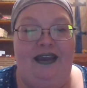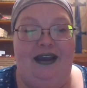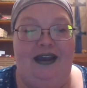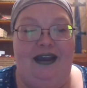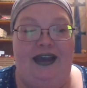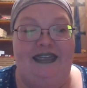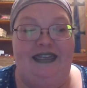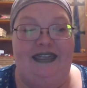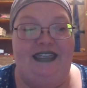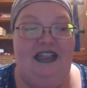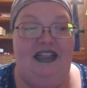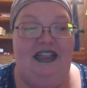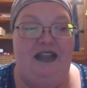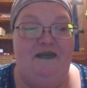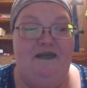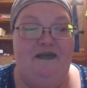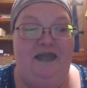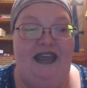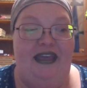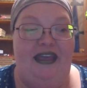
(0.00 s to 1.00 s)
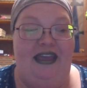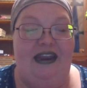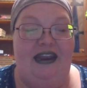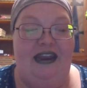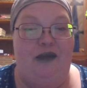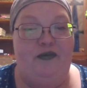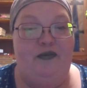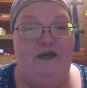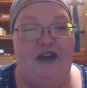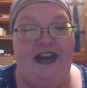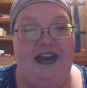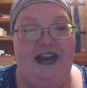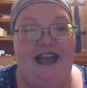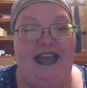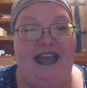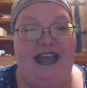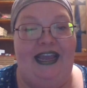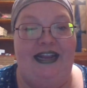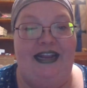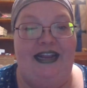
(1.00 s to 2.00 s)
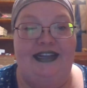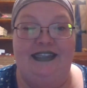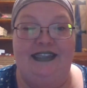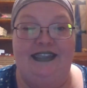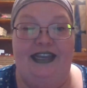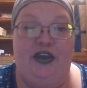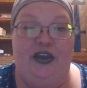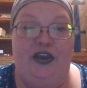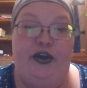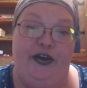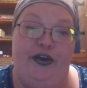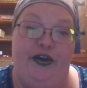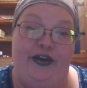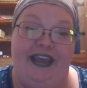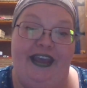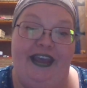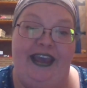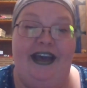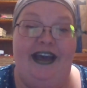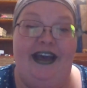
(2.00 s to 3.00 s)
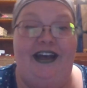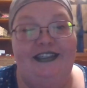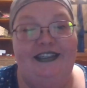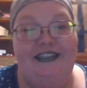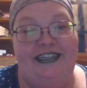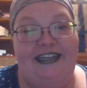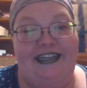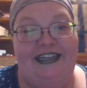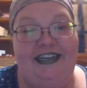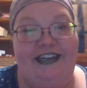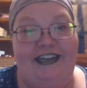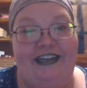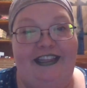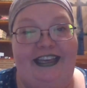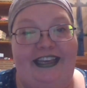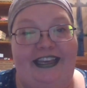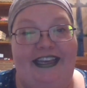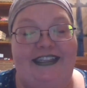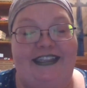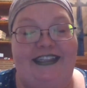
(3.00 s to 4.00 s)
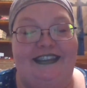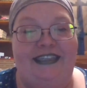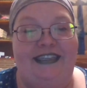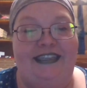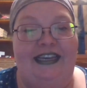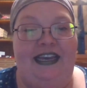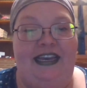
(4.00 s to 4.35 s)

I tell him that I'm writing, and he's like, okay, I'll take care of the kids.